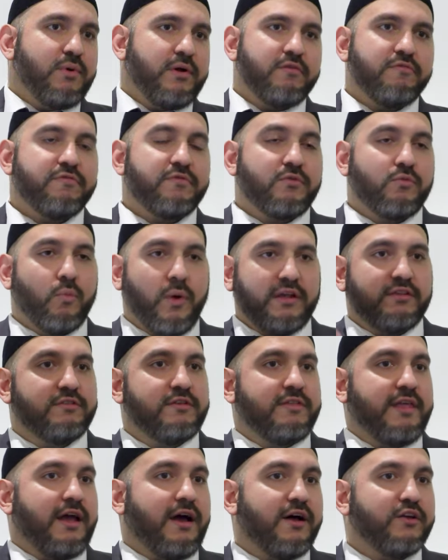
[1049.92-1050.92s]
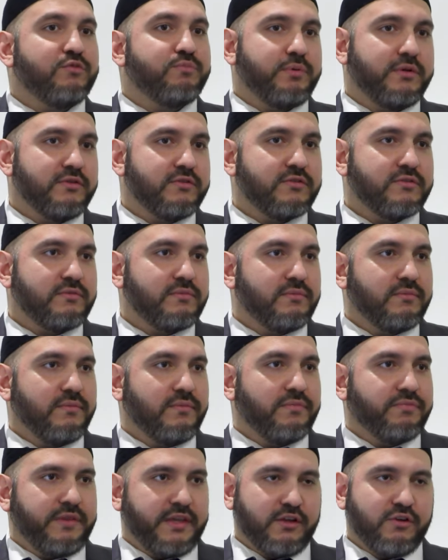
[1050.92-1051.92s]
with went to their husbands.
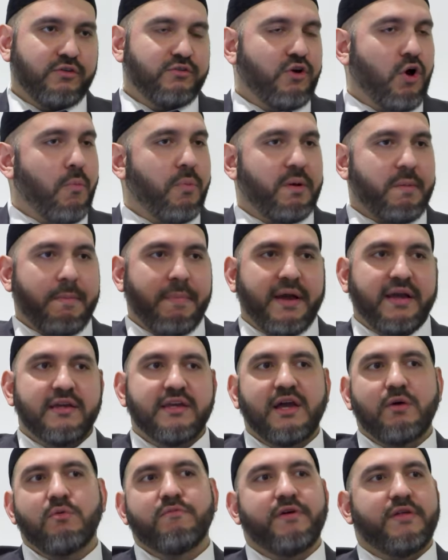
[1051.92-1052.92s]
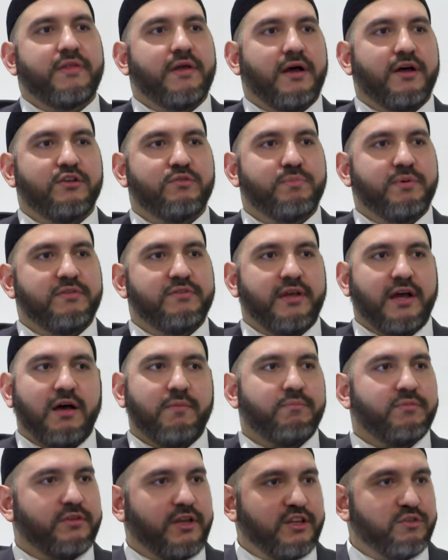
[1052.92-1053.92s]
They couldn't open up a bank account without their husbands. Their
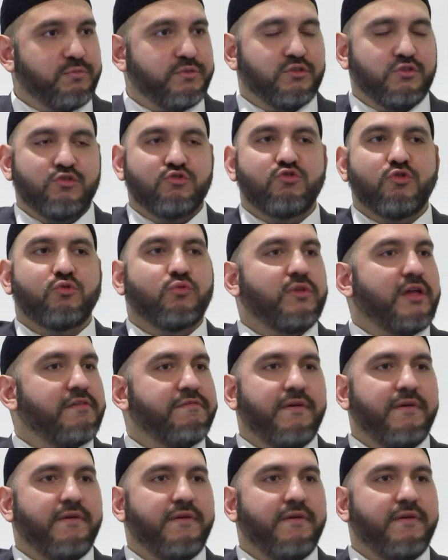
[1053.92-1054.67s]
hum- husbands controlled all their